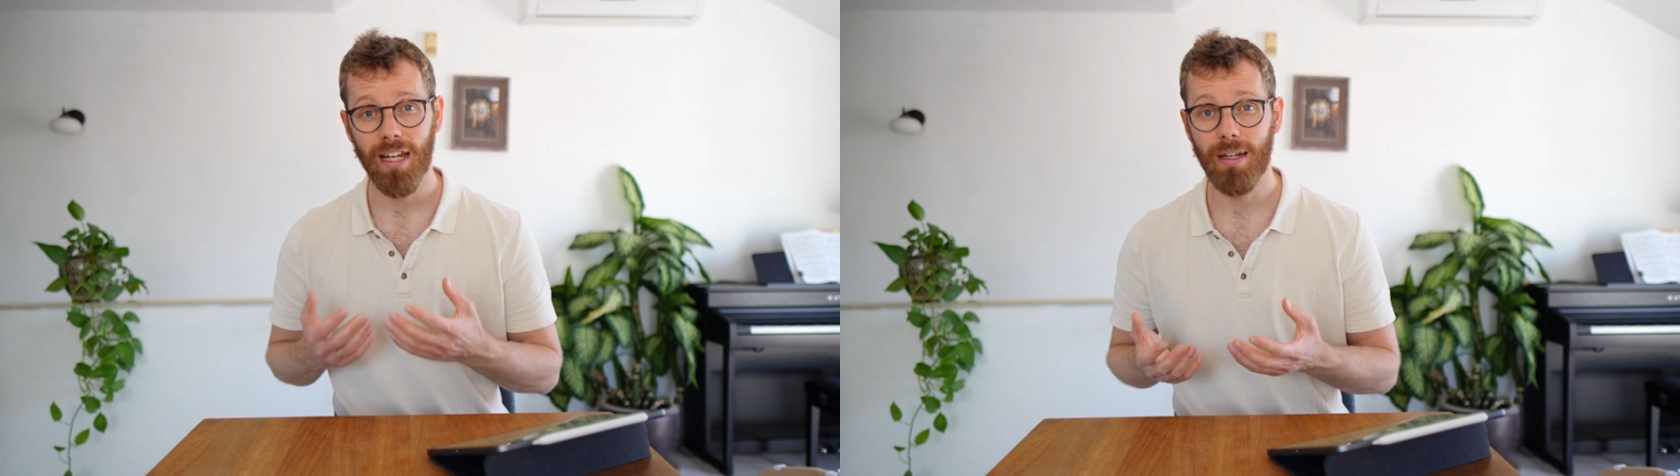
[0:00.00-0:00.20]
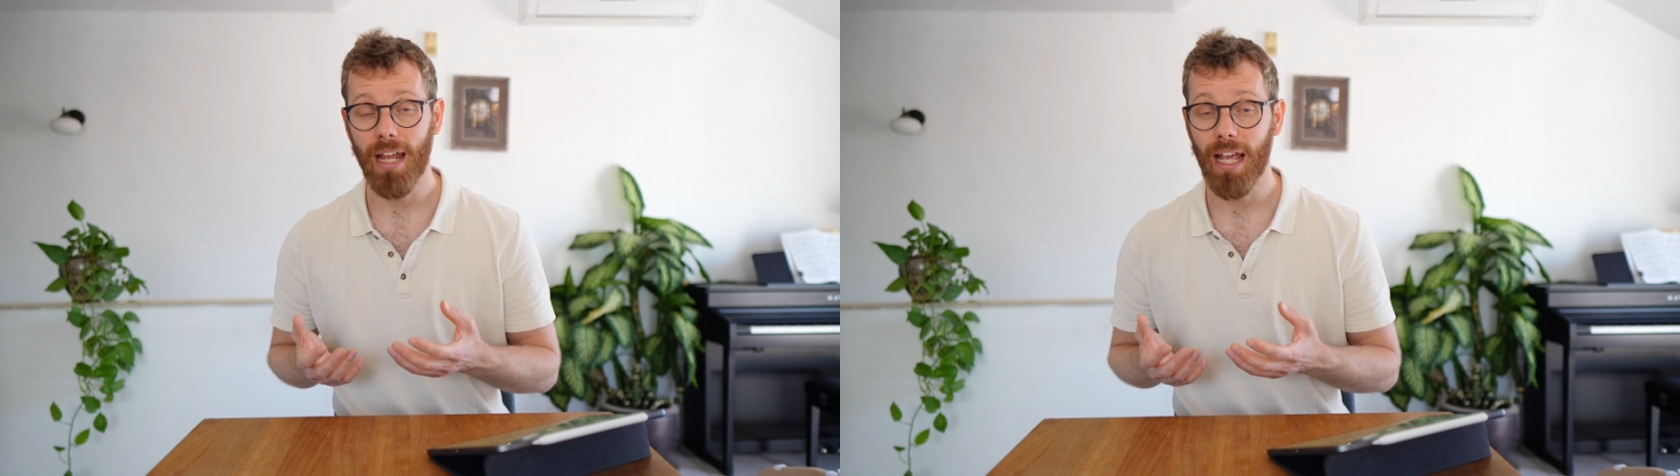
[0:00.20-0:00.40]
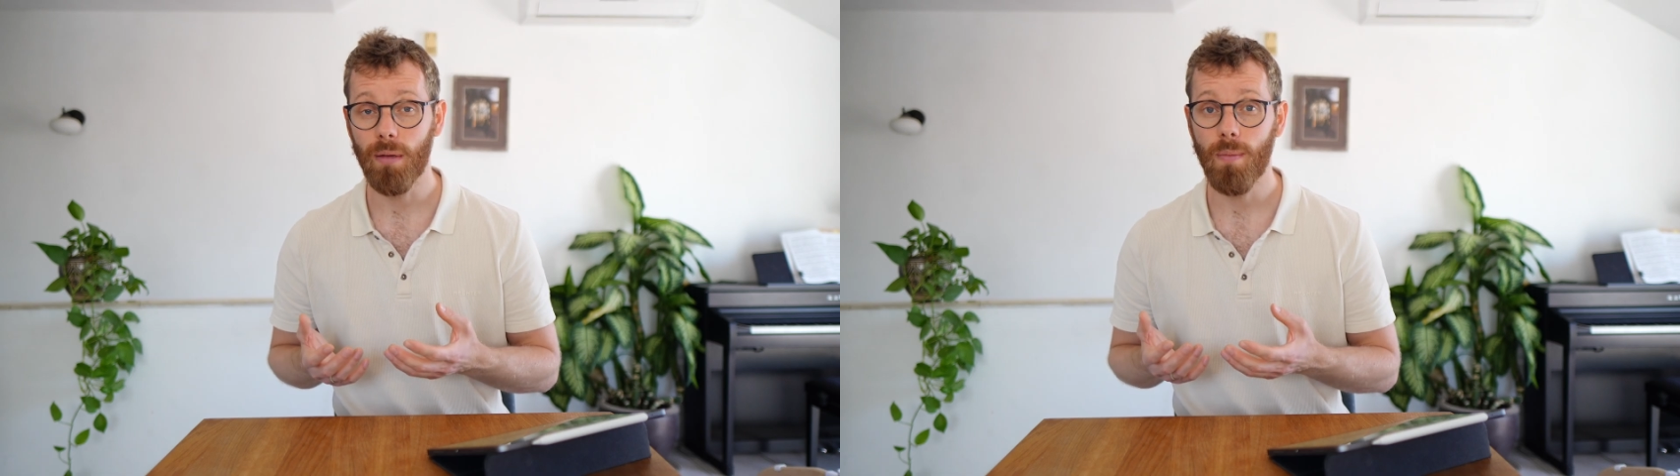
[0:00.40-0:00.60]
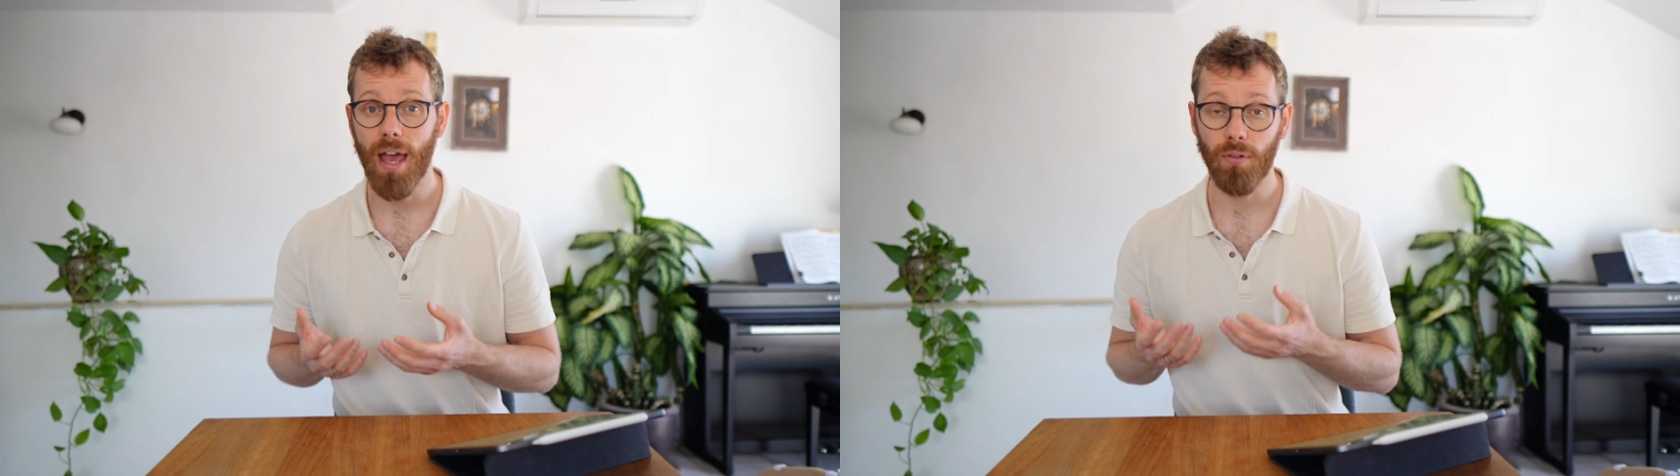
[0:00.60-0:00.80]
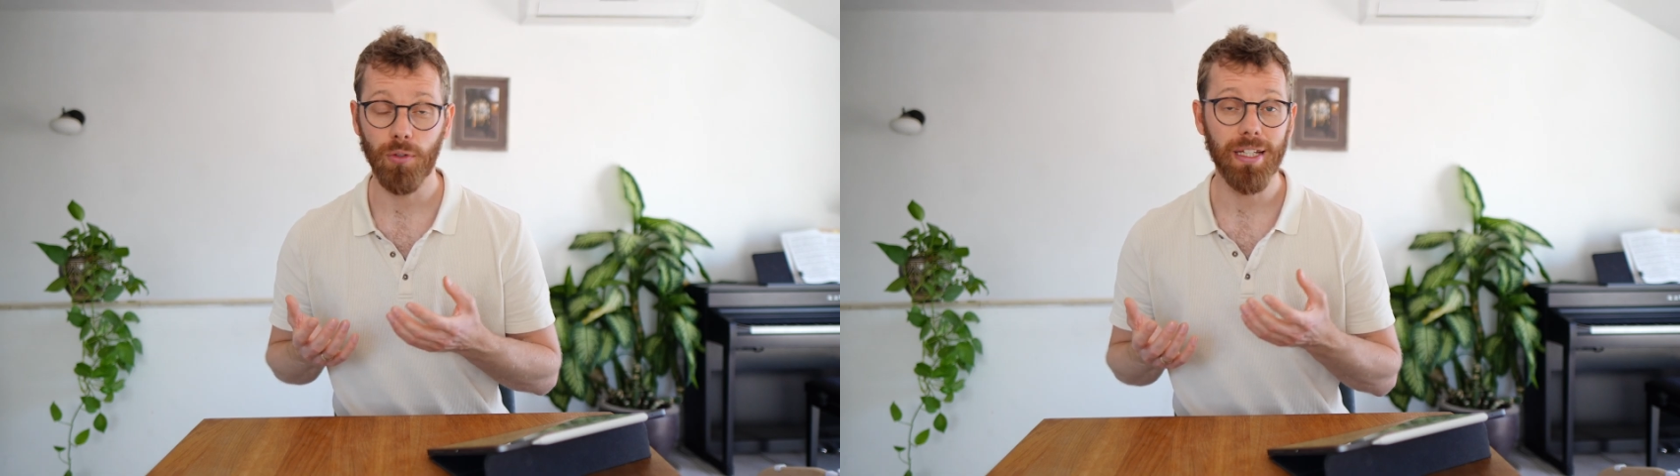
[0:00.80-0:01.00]
name
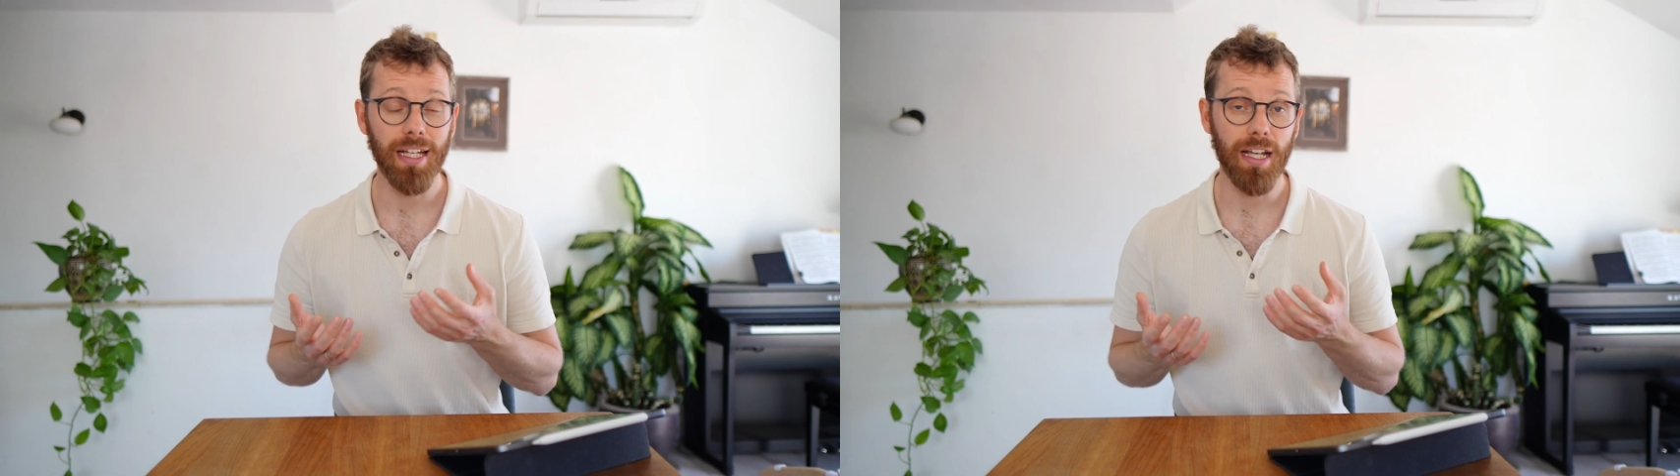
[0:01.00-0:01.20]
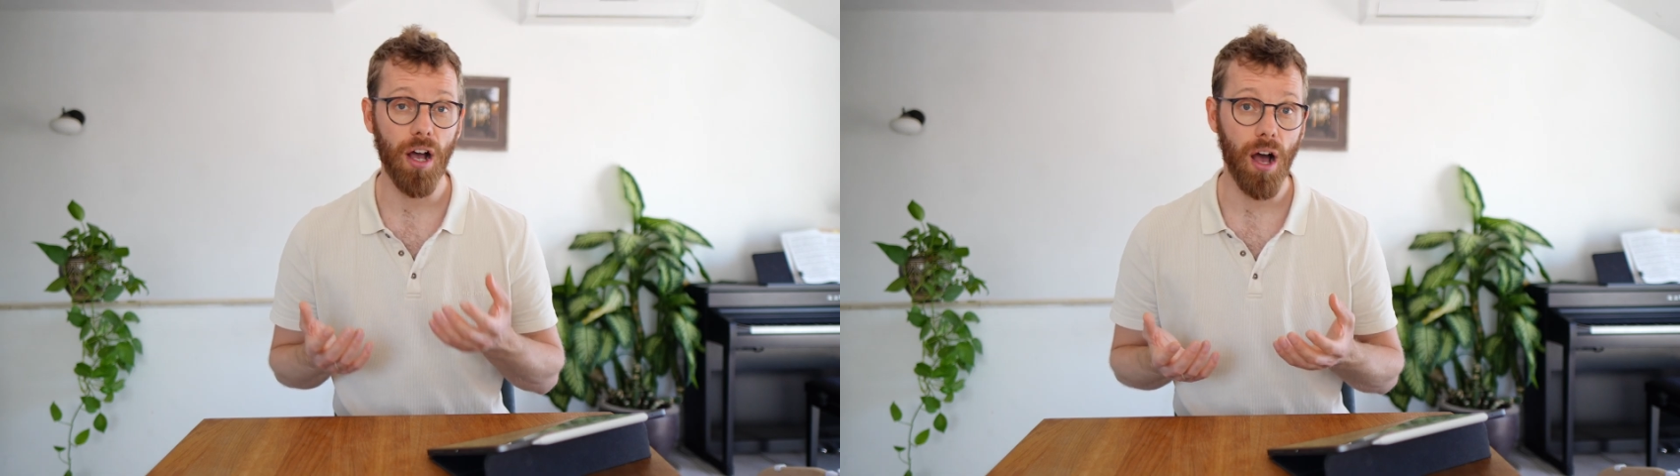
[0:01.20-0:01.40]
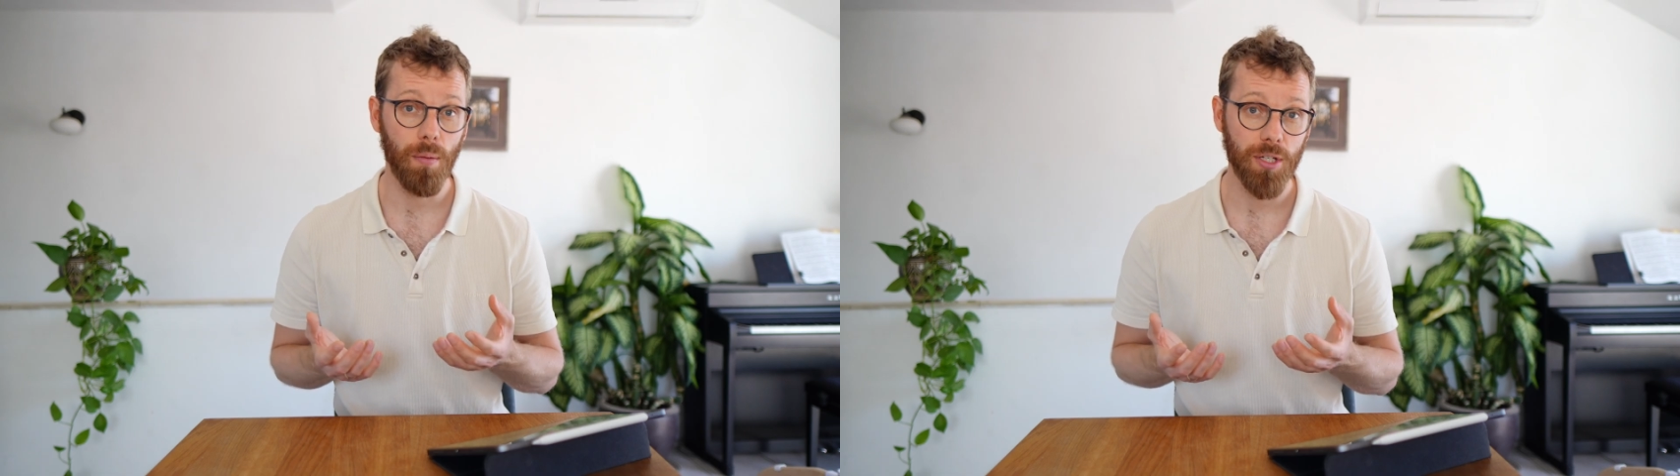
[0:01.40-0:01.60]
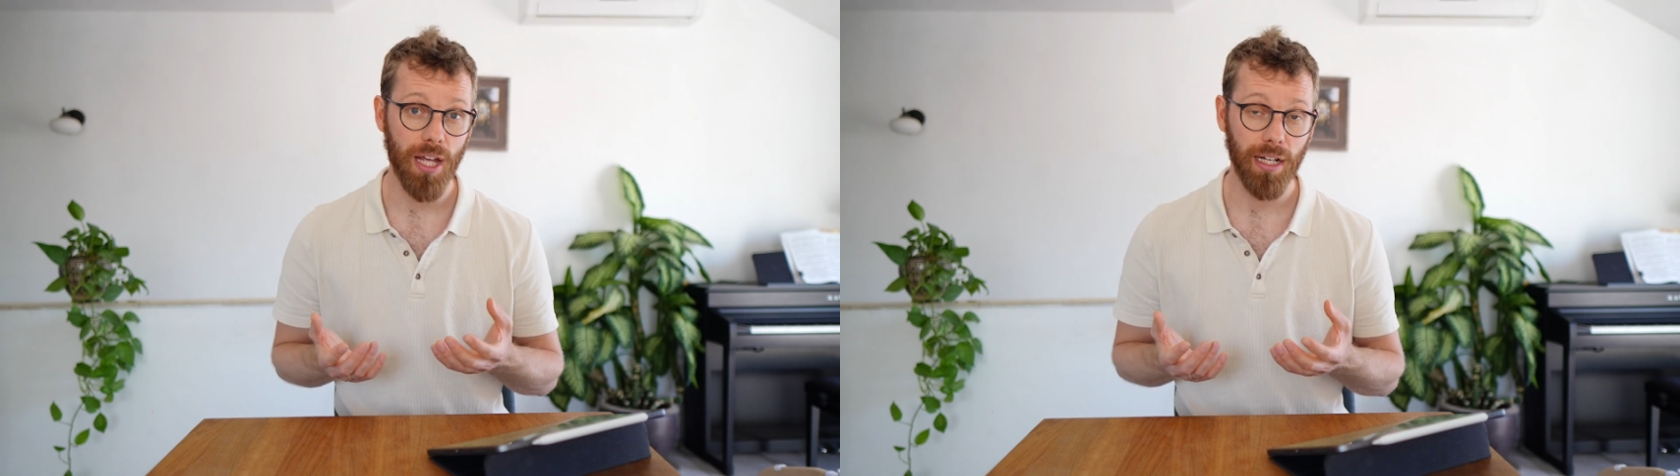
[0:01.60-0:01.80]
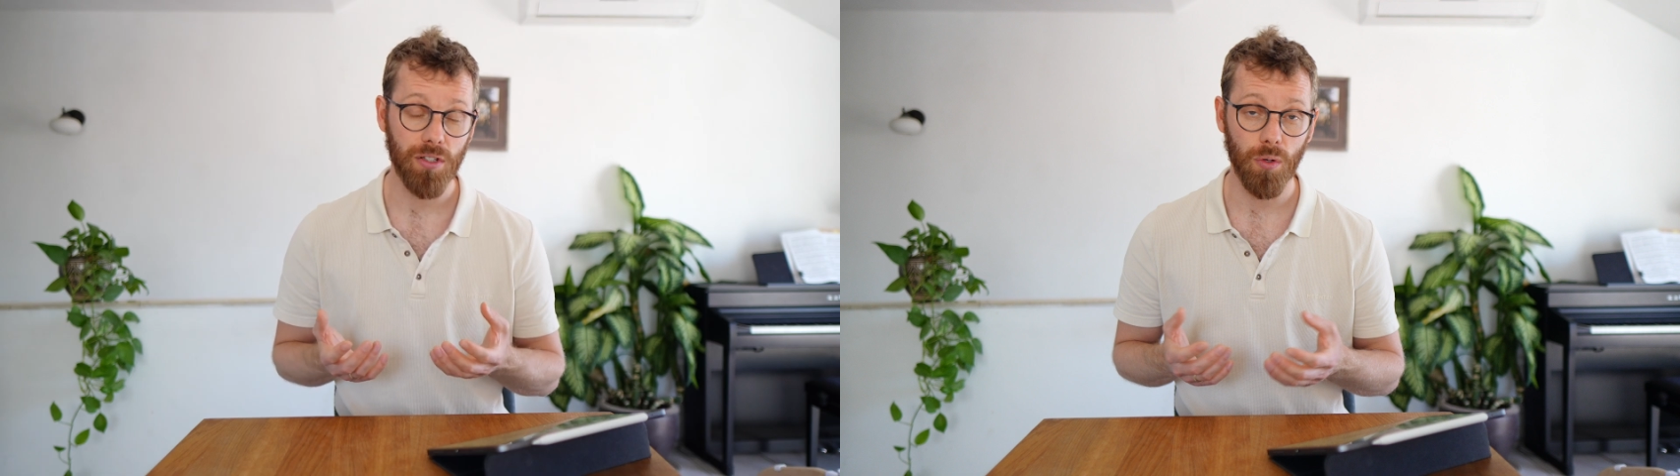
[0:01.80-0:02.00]
everyday objects,